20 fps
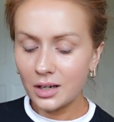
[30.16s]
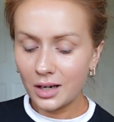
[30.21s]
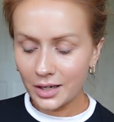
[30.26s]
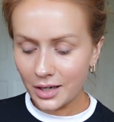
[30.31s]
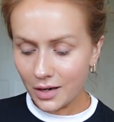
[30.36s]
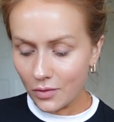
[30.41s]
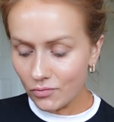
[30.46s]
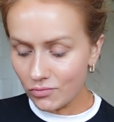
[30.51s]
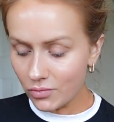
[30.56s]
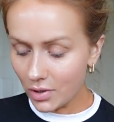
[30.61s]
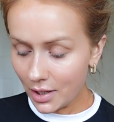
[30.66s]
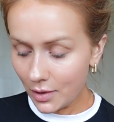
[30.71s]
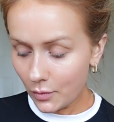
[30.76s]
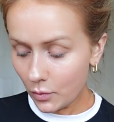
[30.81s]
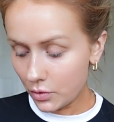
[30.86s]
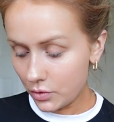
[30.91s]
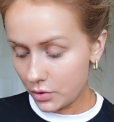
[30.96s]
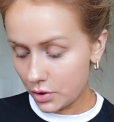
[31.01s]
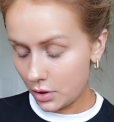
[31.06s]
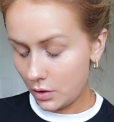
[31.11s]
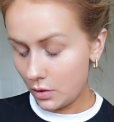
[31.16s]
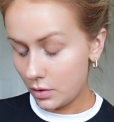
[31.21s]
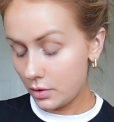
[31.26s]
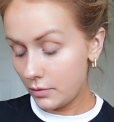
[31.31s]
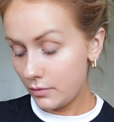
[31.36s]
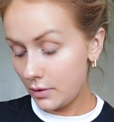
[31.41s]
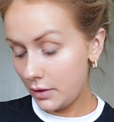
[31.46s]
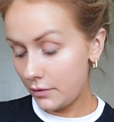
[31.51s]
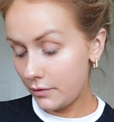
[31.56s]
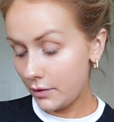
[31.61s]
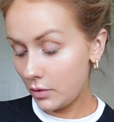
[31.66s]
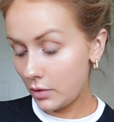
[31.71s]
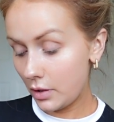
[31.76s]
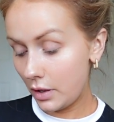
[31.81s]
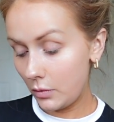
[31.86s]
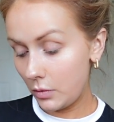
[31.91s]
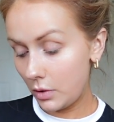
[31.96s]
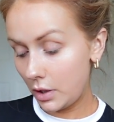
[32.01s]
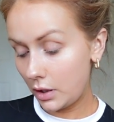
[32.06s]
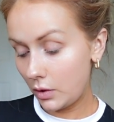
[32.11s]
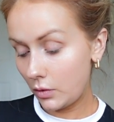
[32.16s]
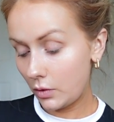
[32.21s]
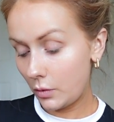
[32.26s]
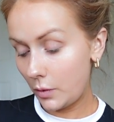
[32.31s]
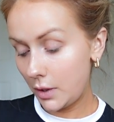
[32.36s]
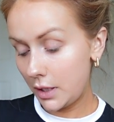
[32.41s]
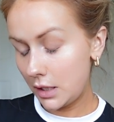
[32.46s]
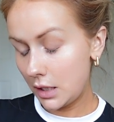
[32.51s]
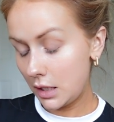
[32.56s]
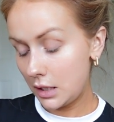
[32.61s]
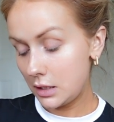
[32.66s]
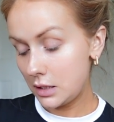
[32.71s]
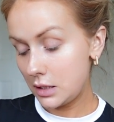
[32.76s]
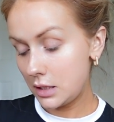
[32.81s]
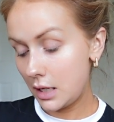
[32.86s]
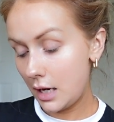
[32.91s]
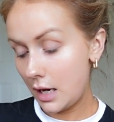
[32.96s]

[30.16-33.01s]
don't really want to. I don't really feel like working on a weekend.